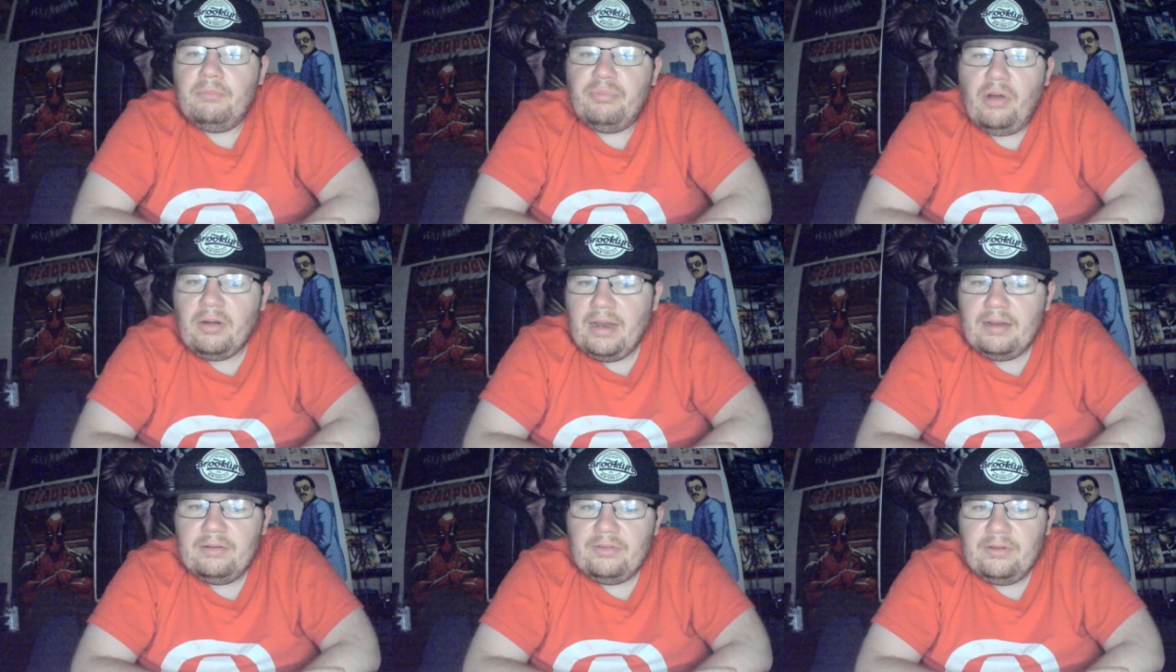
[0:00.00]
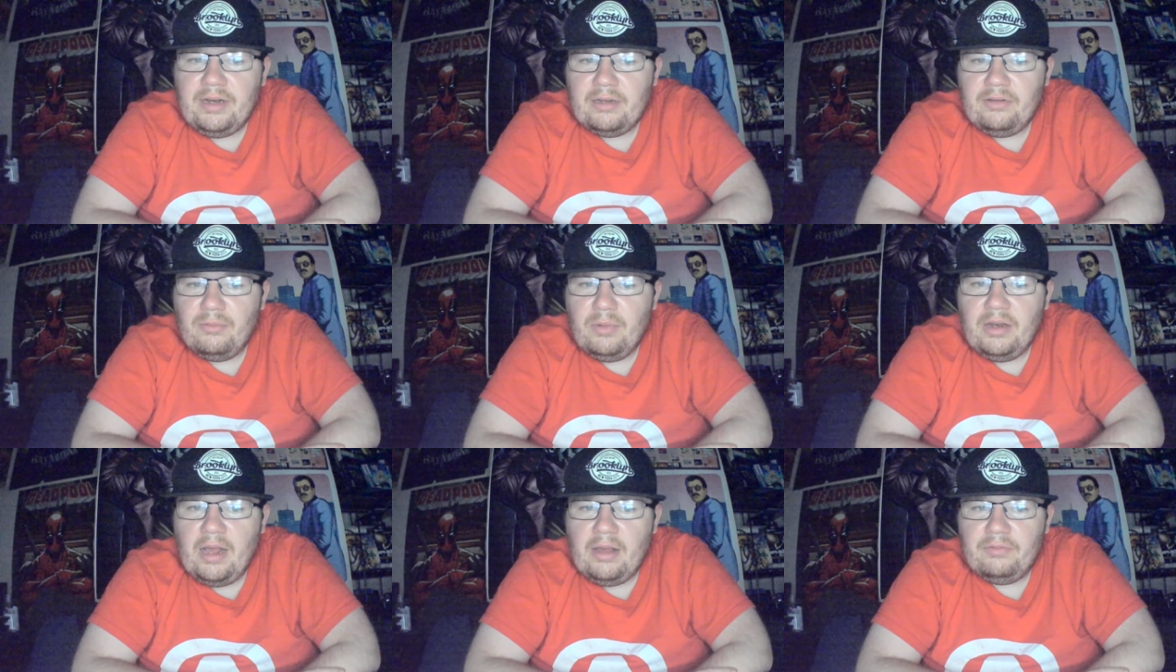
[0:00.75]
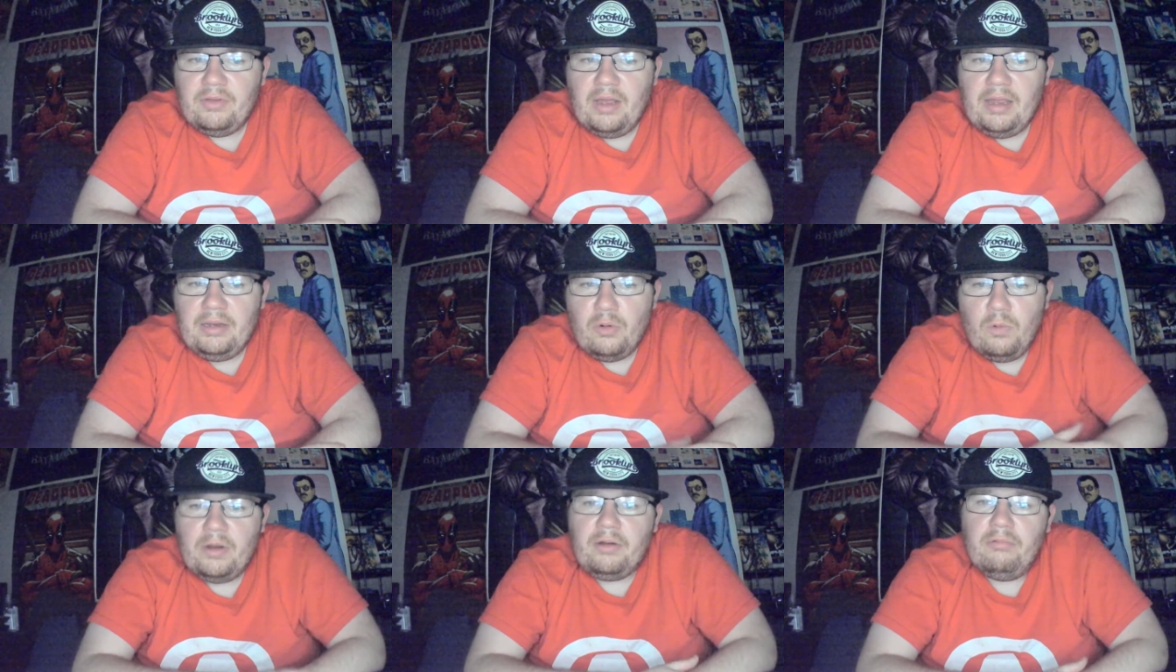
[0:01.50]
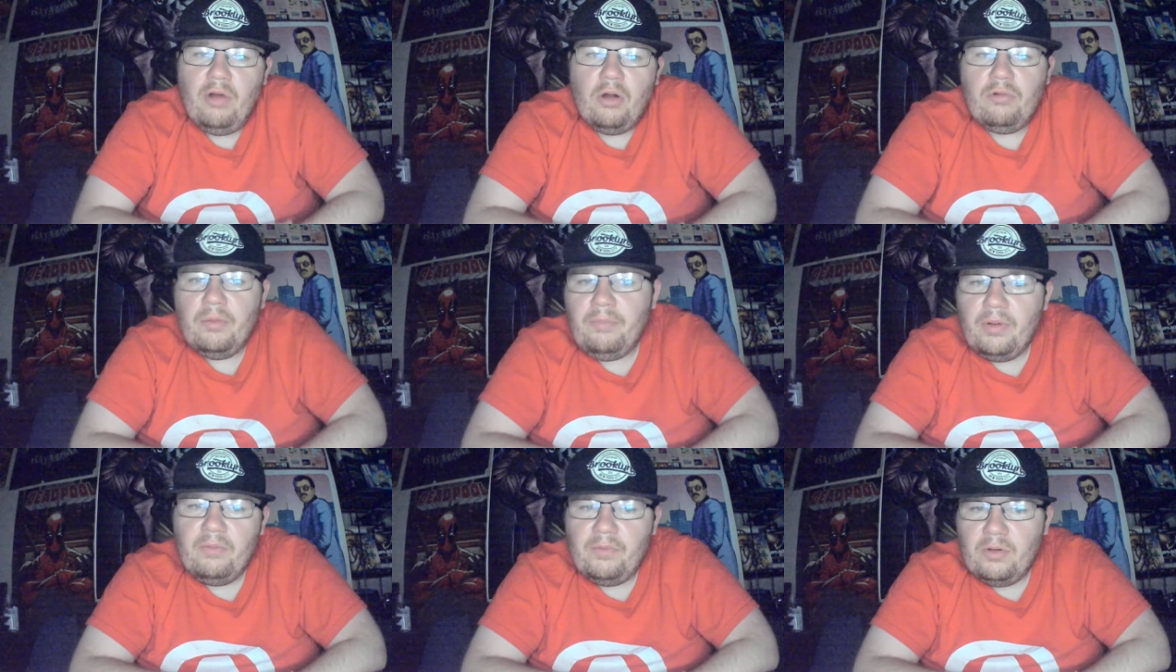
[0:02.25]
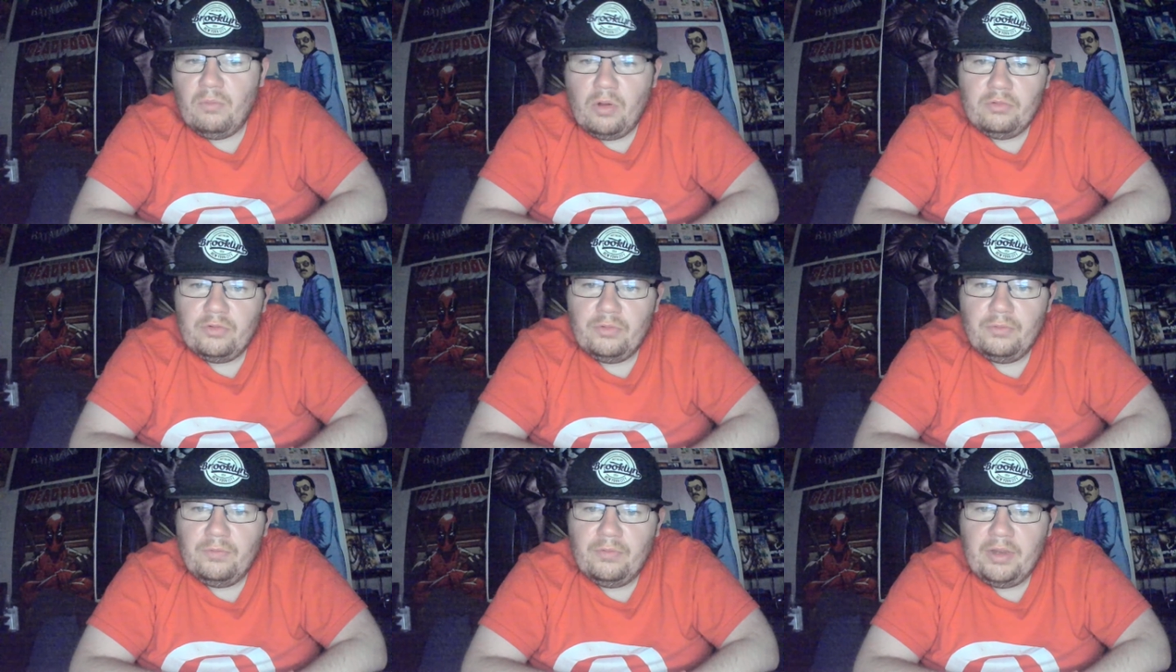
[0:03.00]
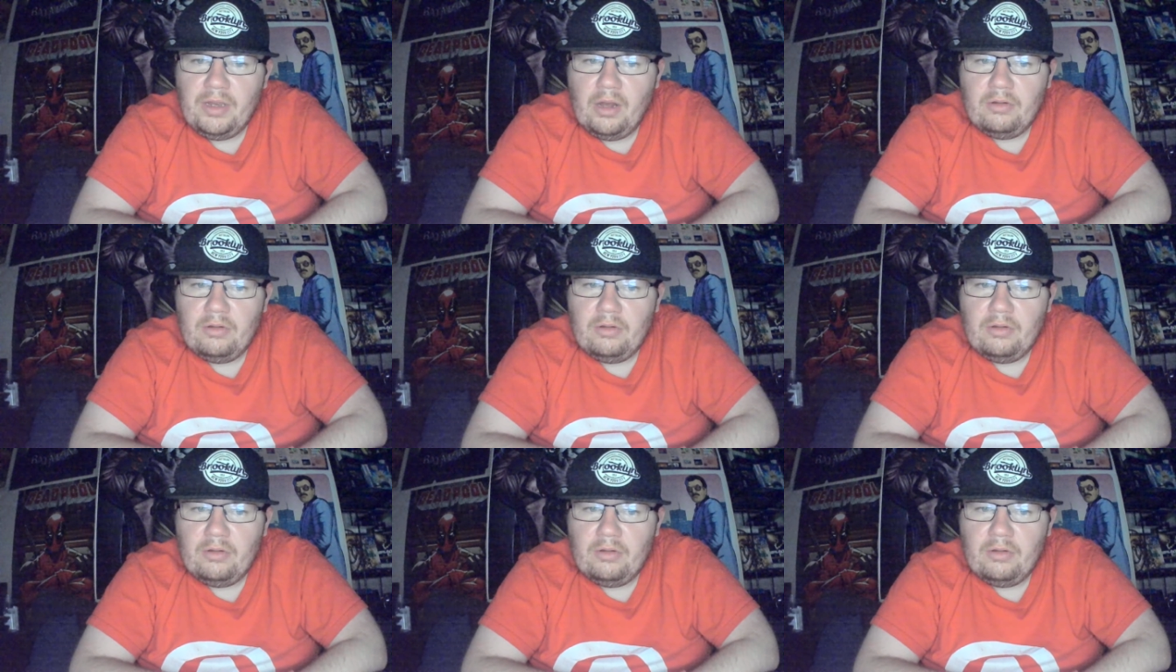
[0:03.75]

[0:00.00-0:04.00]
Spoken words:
Brock Anderson gets the win after a quick roll-up for the 1-2-3